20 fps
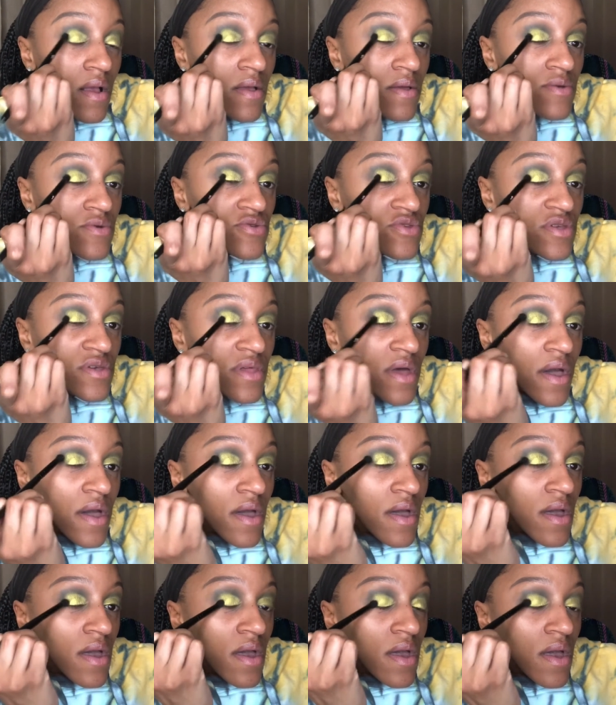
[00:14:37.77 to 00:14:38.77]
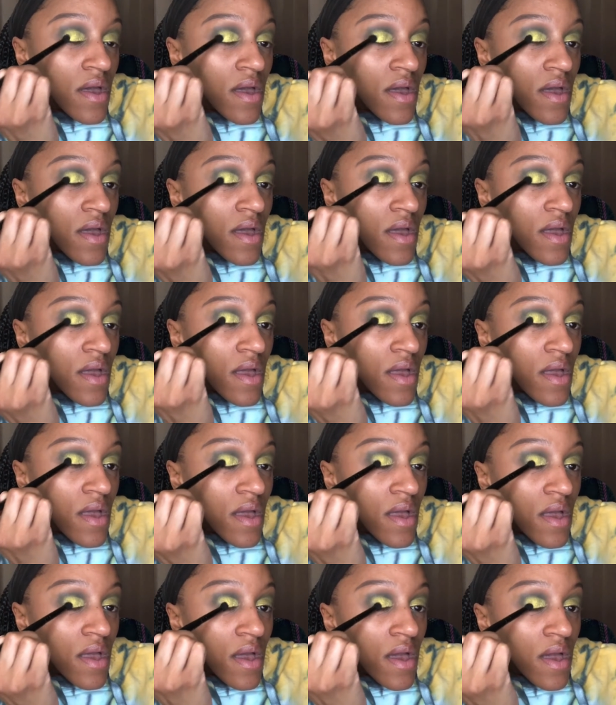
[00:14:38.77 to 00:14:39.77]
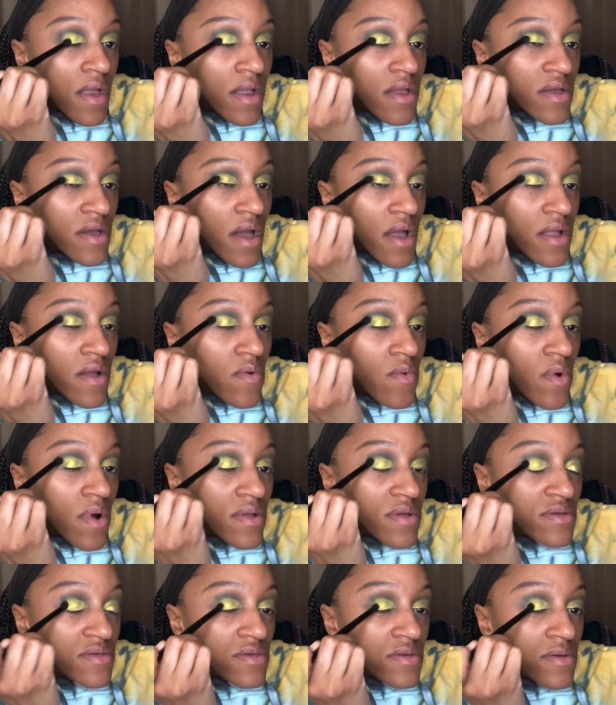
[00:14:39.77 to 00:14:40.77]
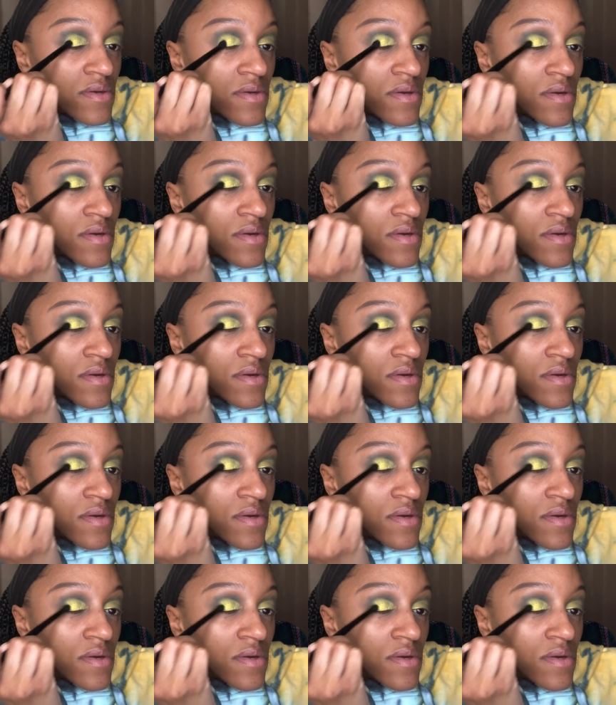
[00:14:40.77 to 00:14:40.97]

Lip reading: You see that? And I kind of wanted to.